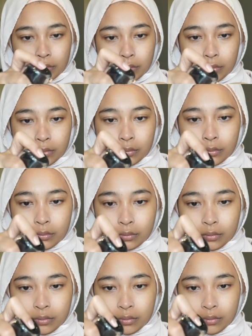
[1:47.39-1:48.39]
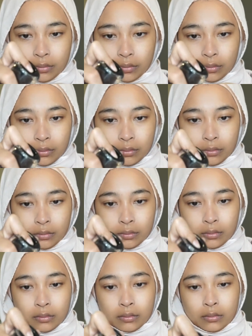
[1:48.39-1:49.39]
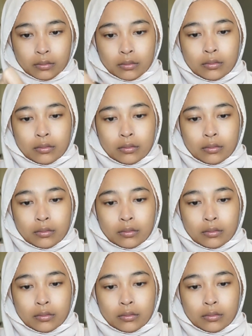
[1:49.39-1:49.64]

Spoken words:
NARS Stromboli dengan